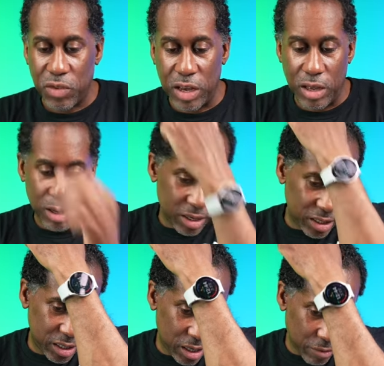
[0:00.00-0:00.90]
And let's
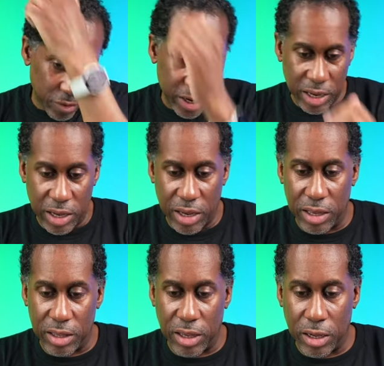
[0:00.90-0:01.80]
see if we can
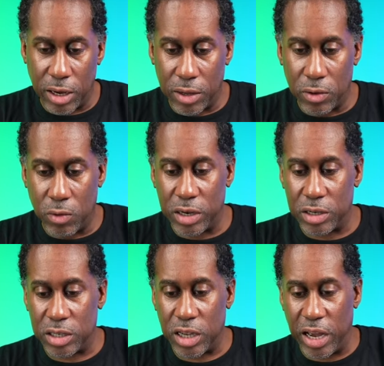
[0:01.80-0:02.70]
get the other one to
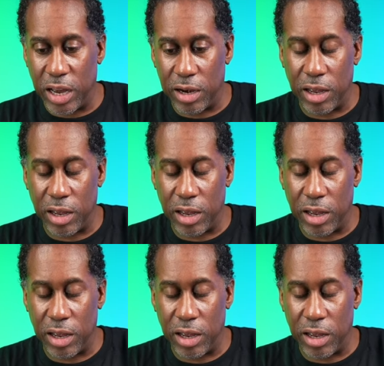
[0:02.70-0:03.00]
scan,